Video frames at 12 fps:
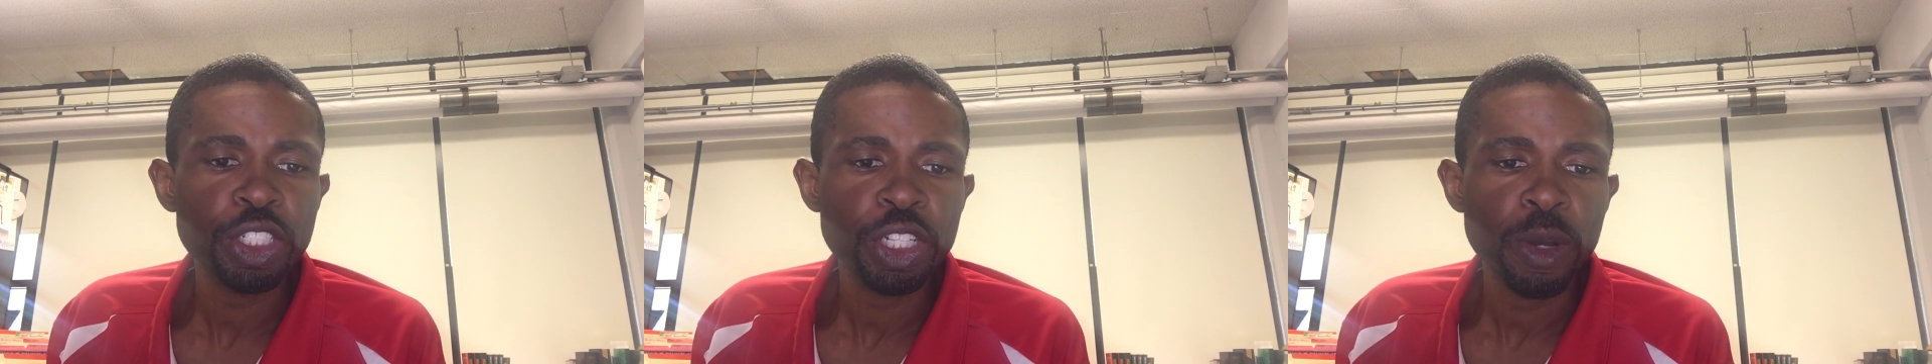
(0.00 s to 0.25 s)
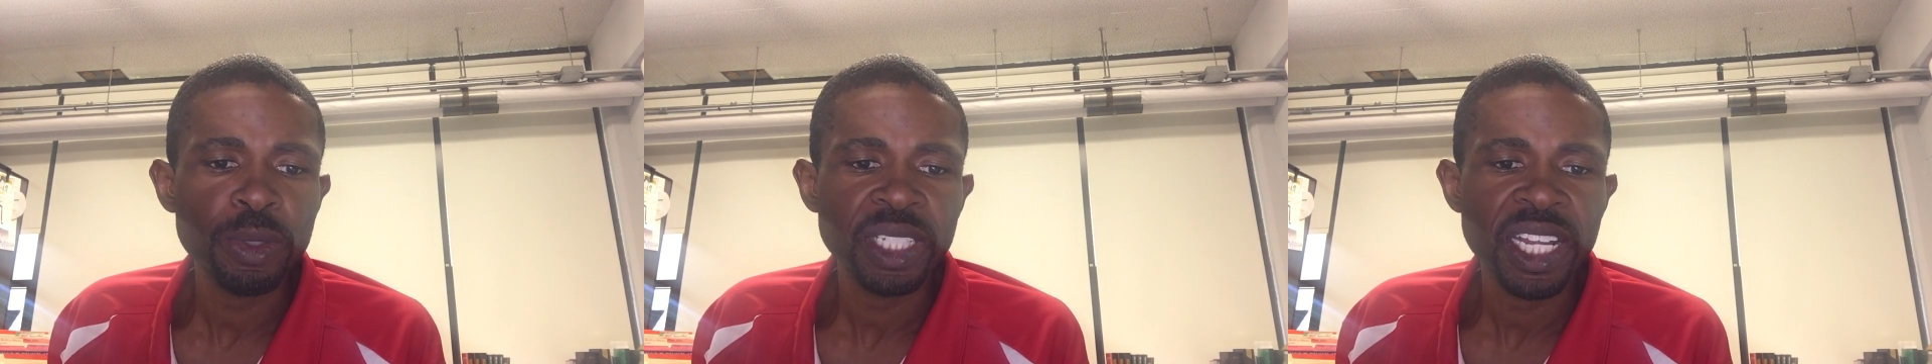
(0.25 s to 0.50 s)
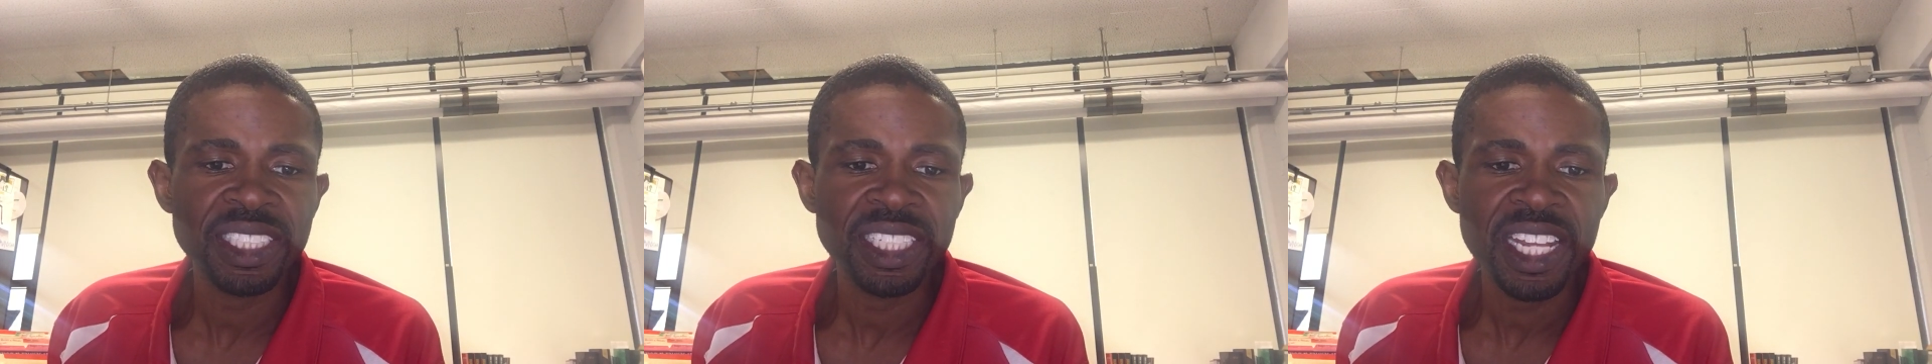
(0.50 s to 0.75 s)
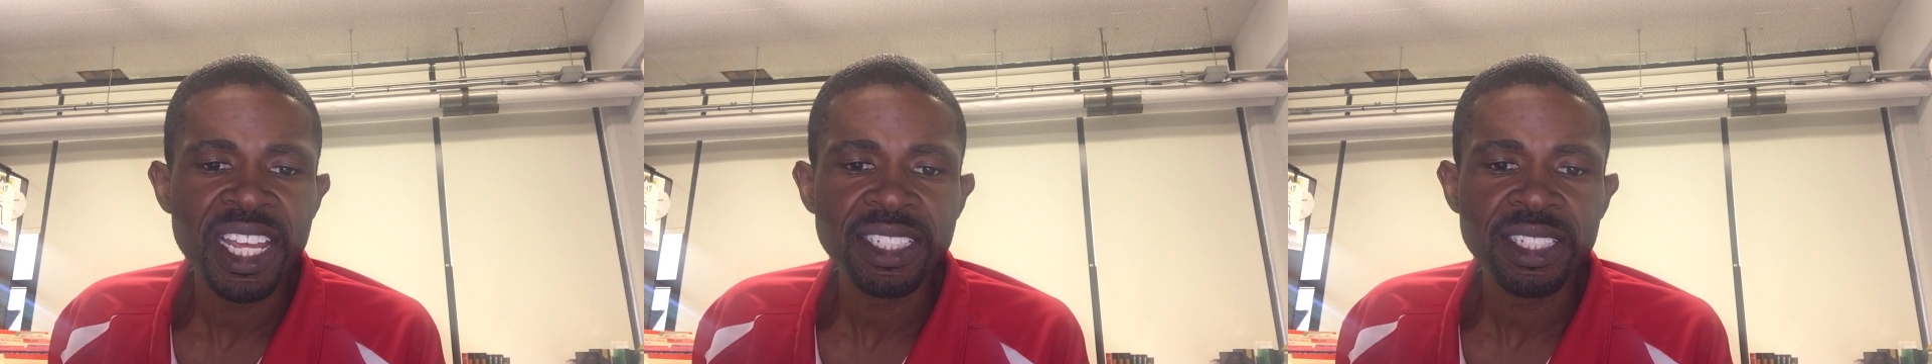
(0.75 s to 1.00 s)
chosen as the
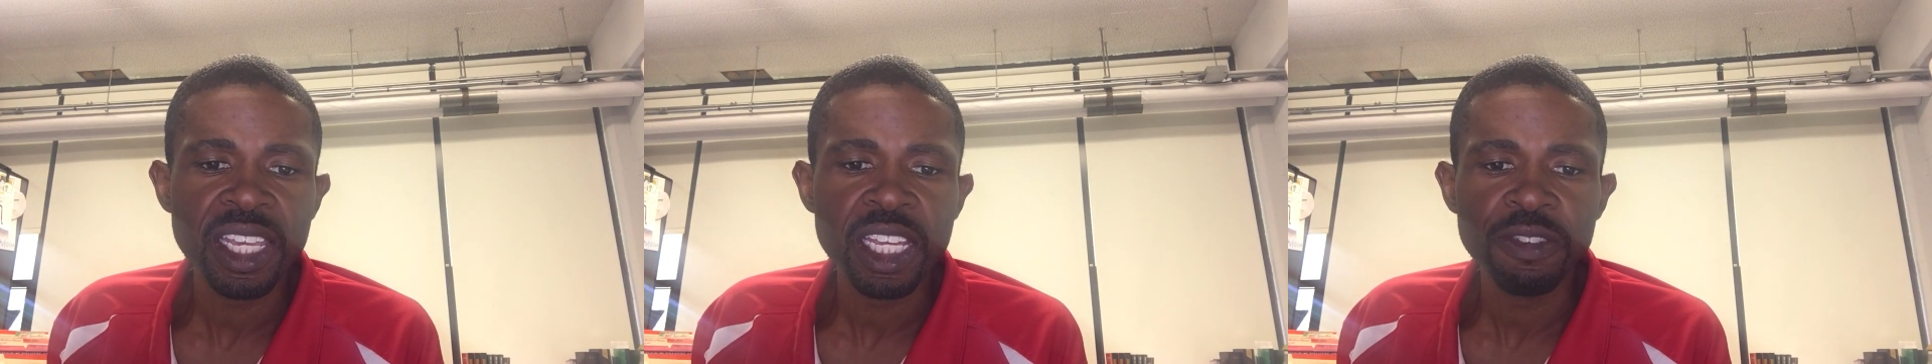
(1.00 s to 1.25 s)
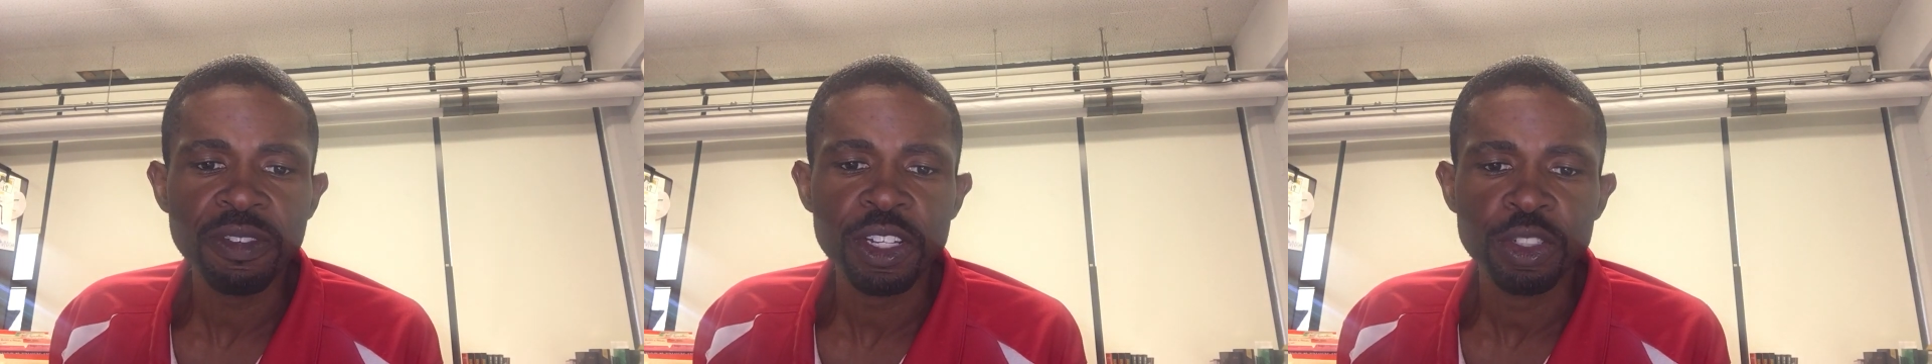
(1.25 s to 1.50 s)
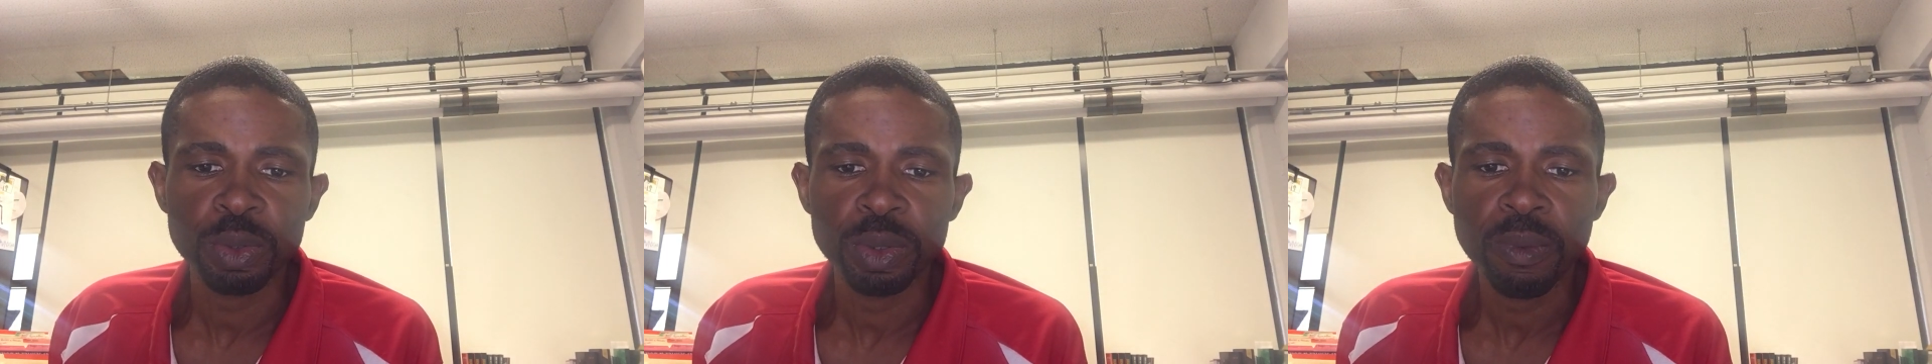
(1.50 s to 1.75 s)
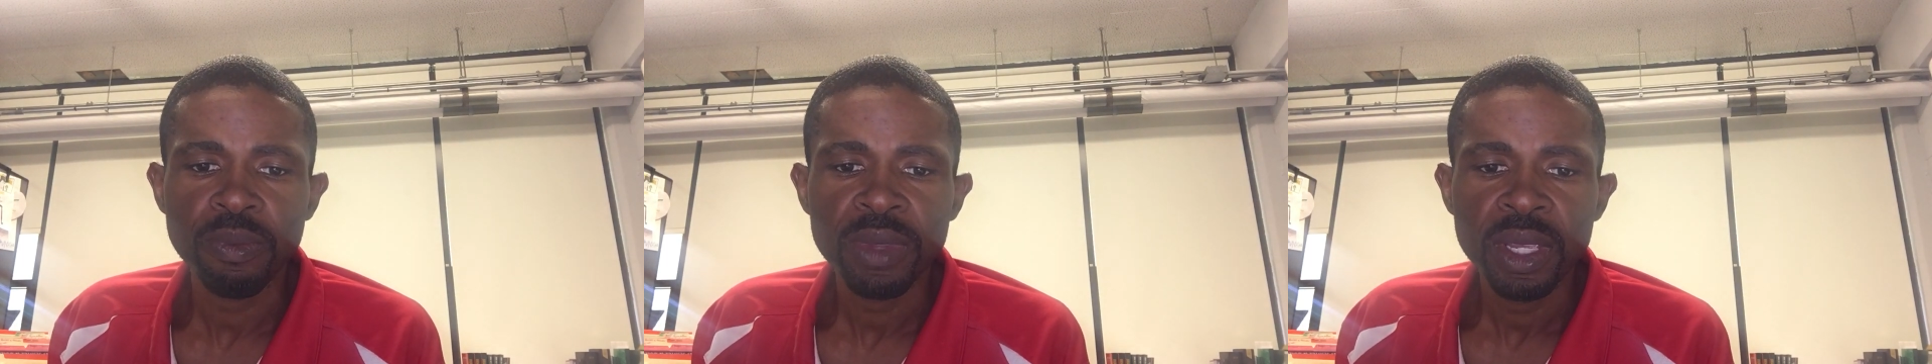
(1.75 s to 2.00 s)
next king of Israel,